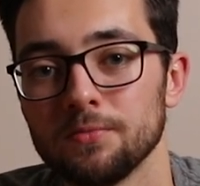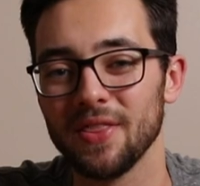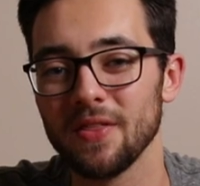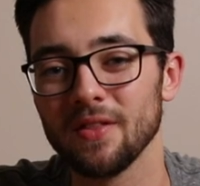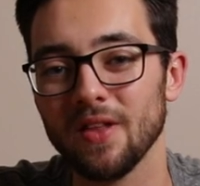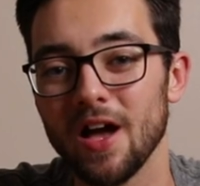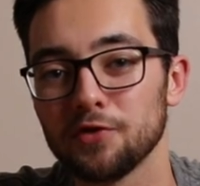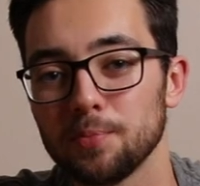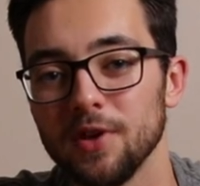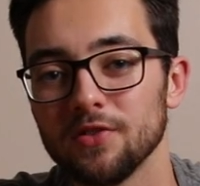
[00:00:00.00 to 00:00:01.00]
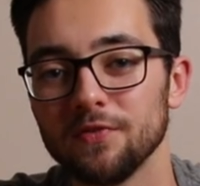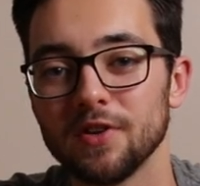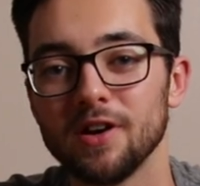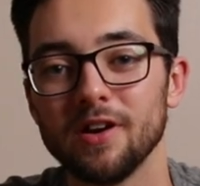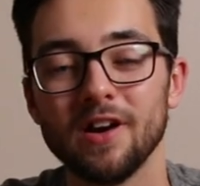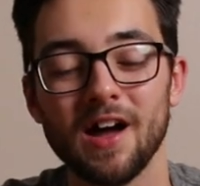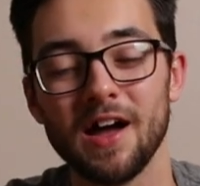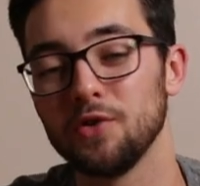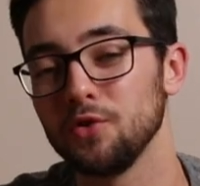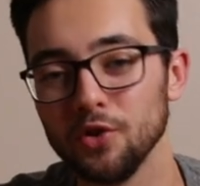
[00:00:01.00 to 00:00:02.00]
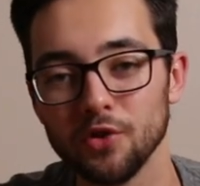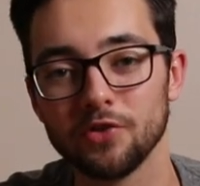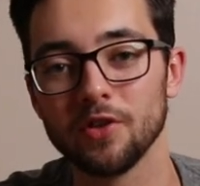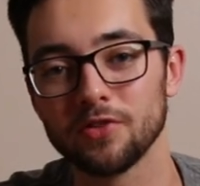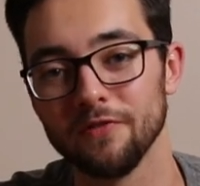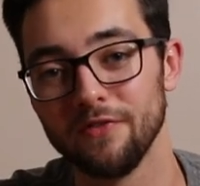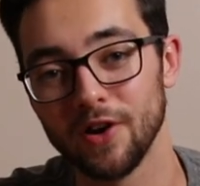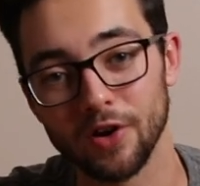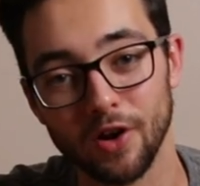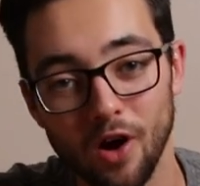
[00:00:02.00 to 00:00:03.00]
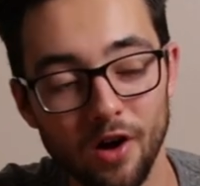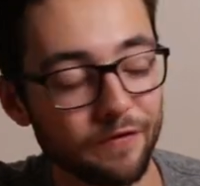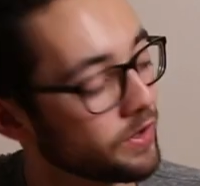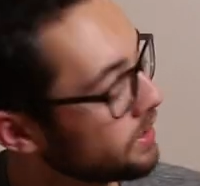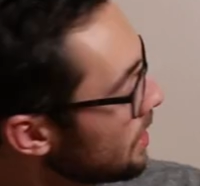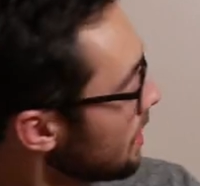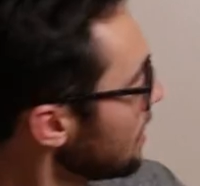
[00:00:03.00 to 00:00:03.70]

And then the last piece of gear, I don't use this very often,